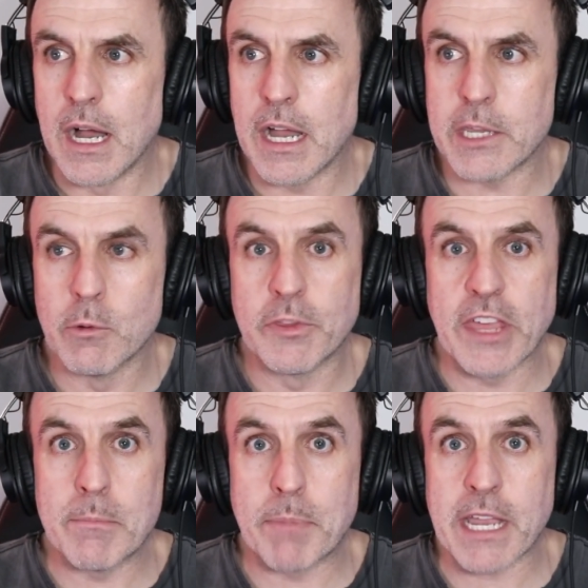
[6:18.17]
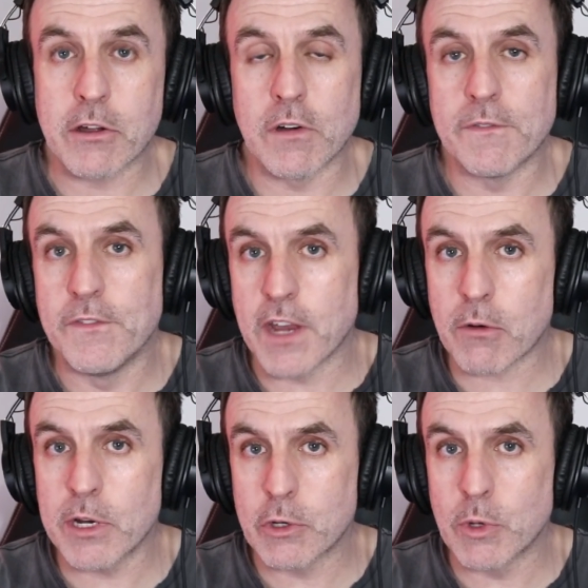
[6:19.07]
he would then back off
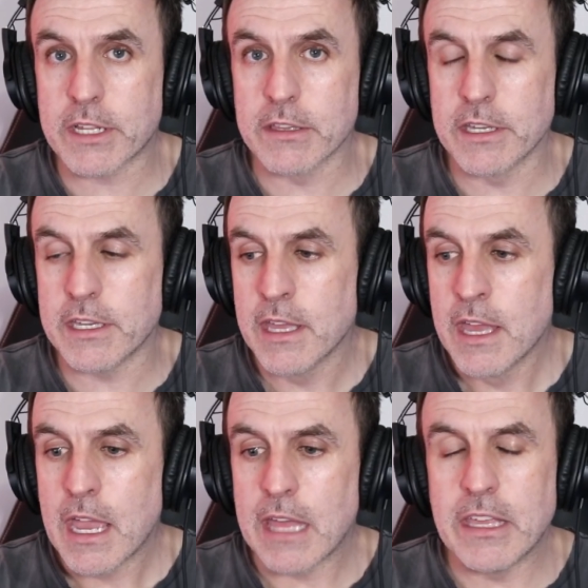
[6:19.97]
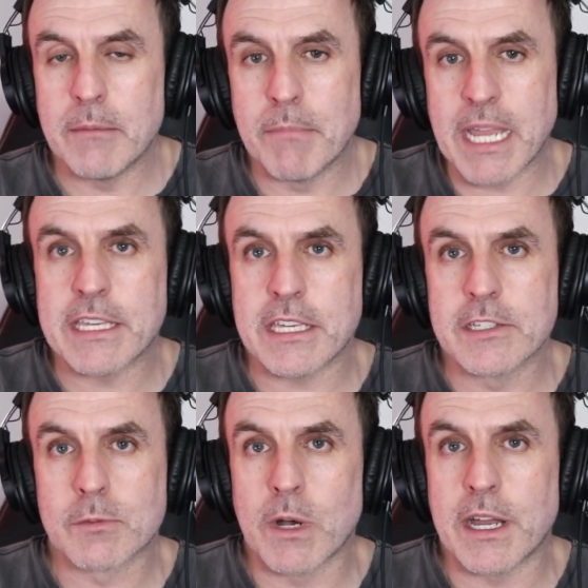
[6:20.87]
very quickly and then make
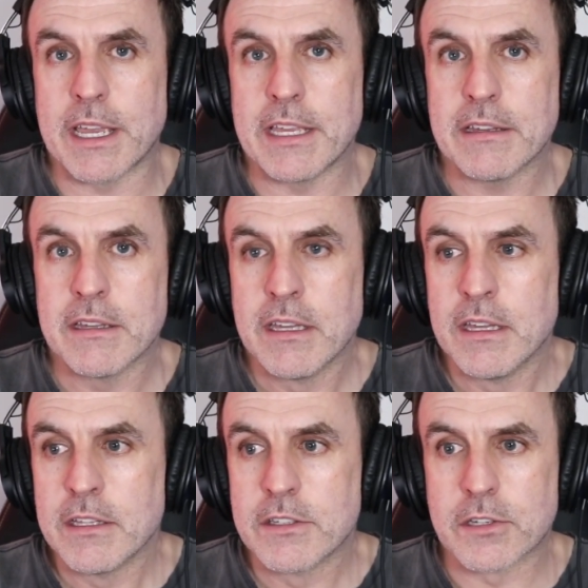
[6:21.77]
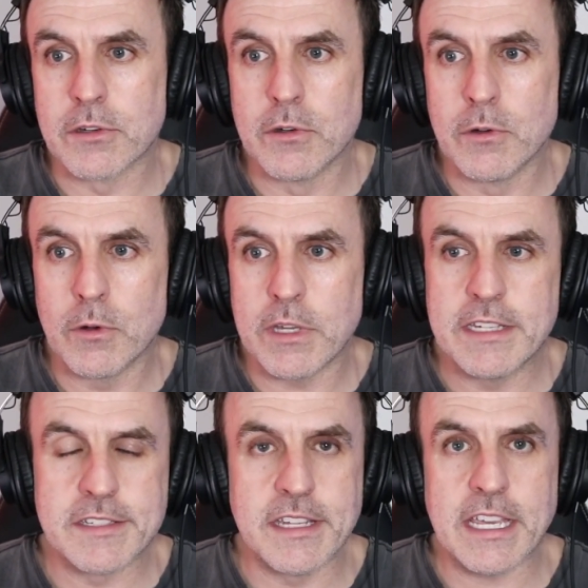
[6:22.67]
his way to
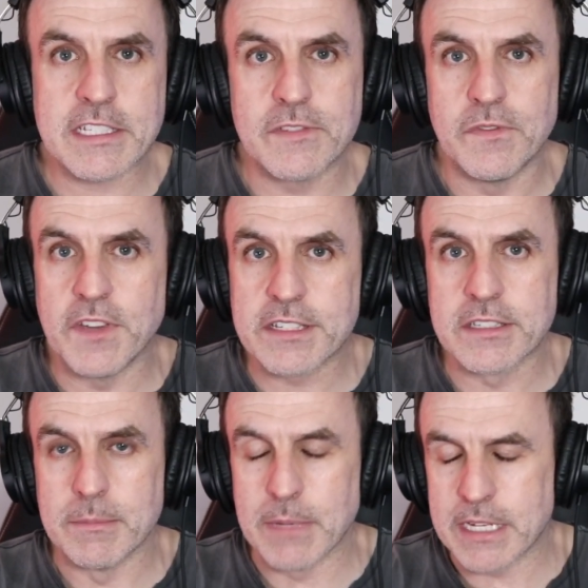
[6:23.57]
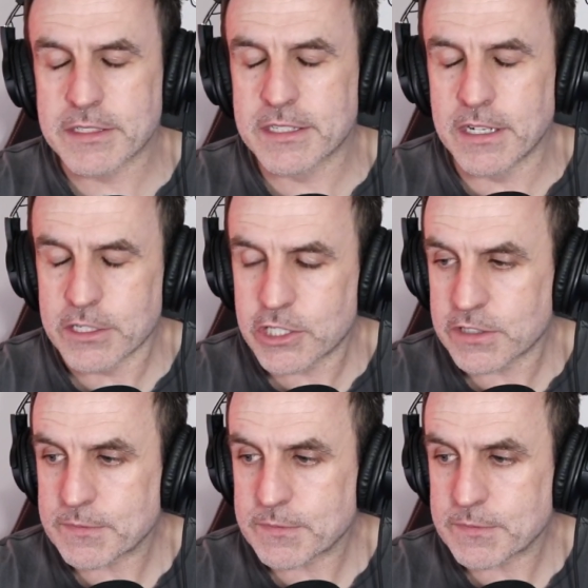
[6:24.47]
his next victim as such.